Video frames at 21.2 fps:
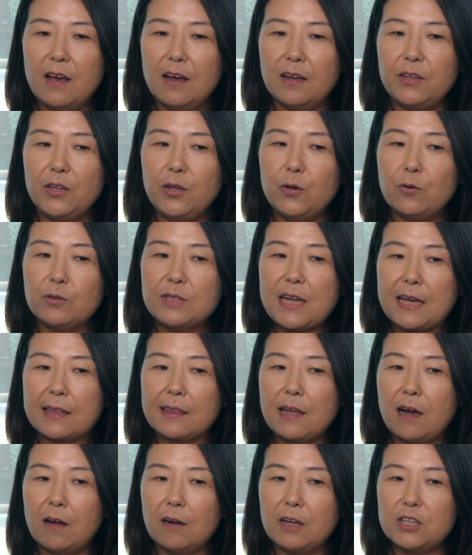new
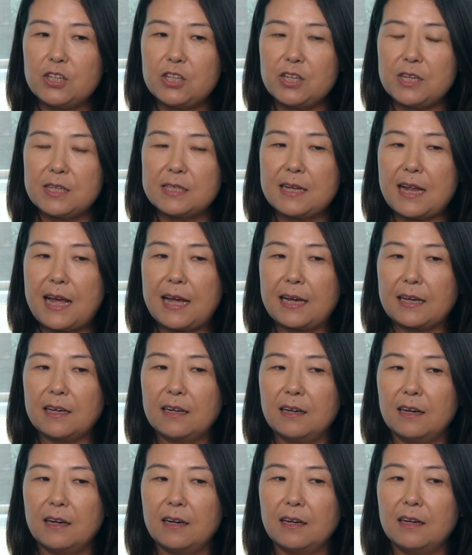technologies
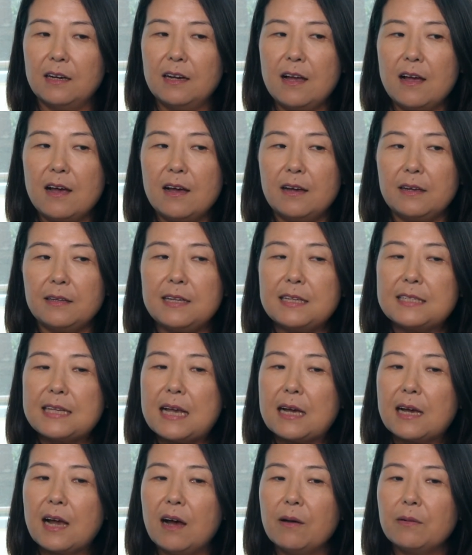like
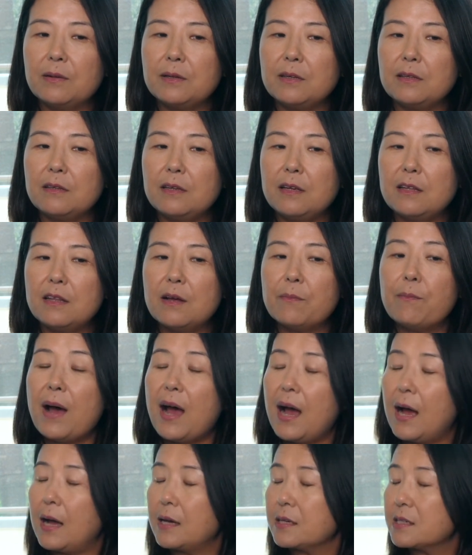DesignCon in the
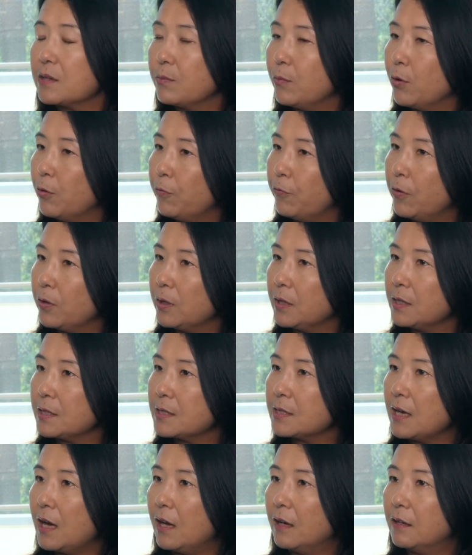past more
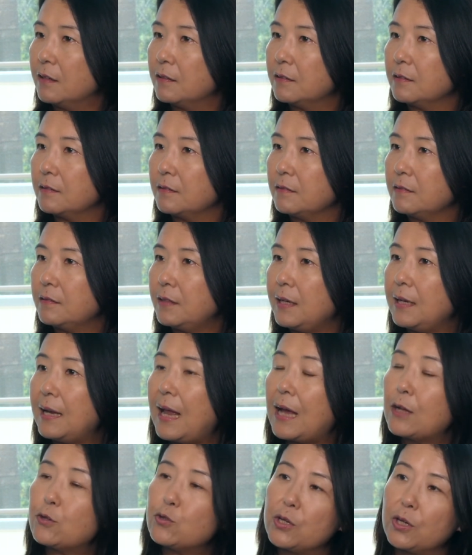focused on the
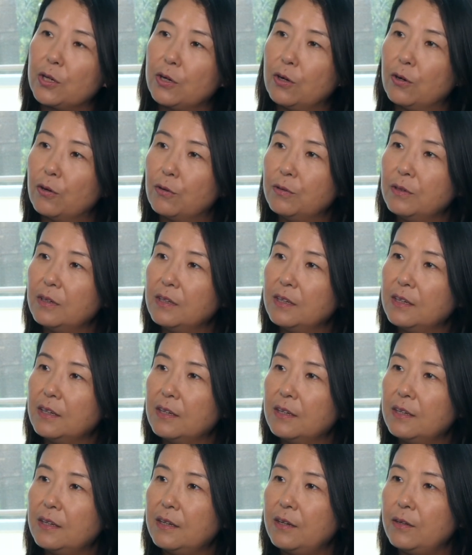electrical,
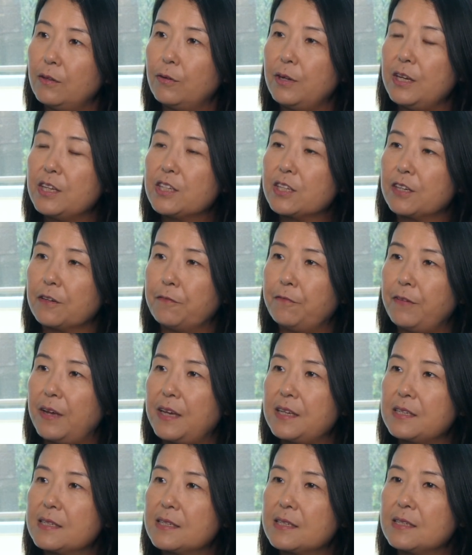
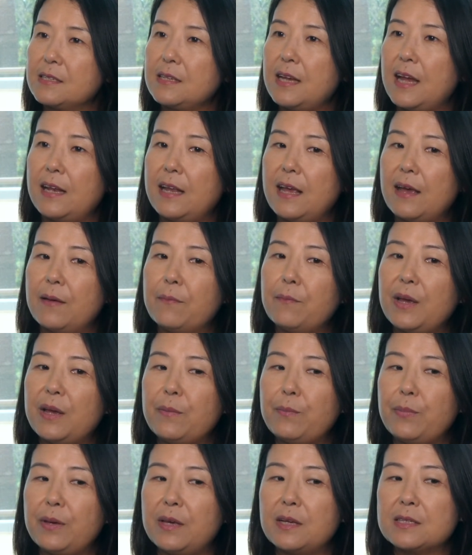interface, and then
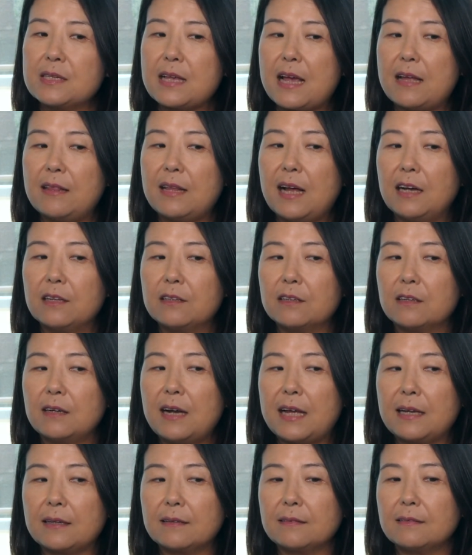maybe it's
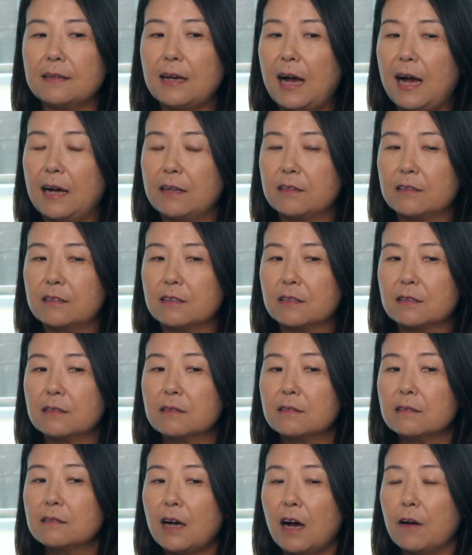another other
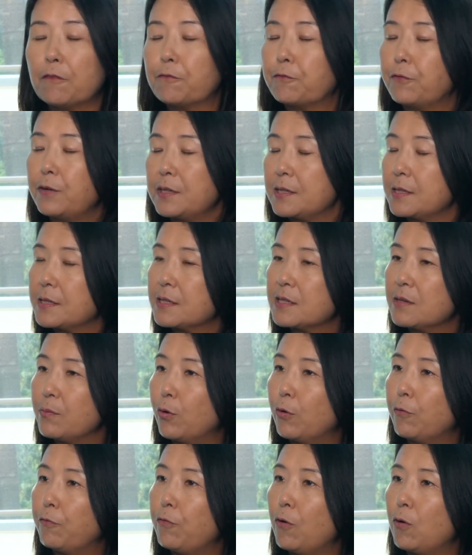conference
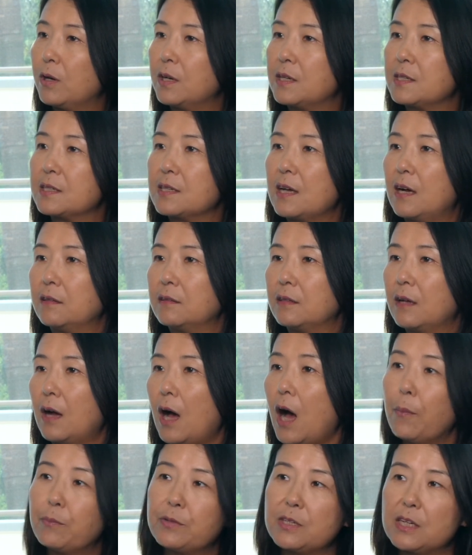more focused on the
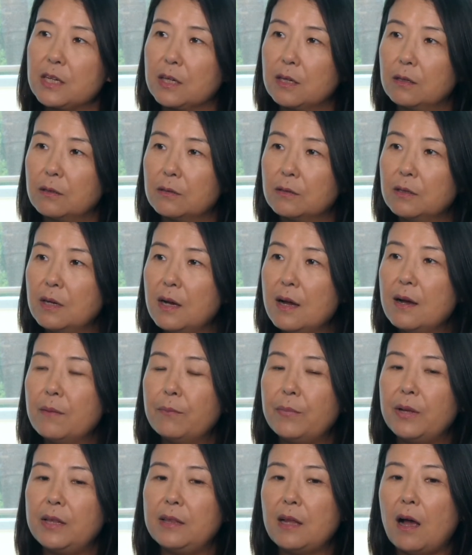optical.
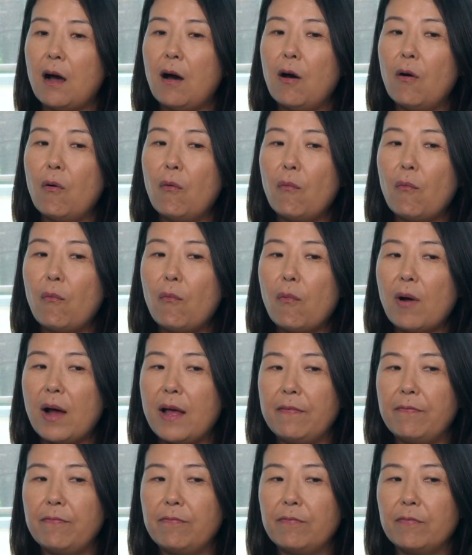But now
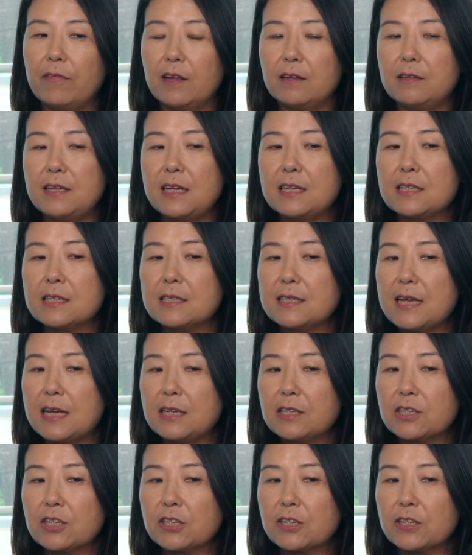when the data
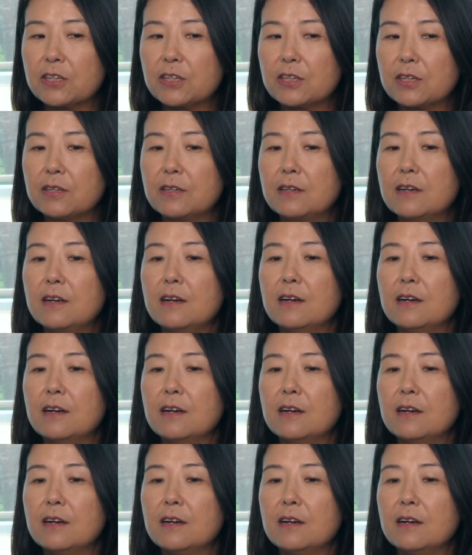center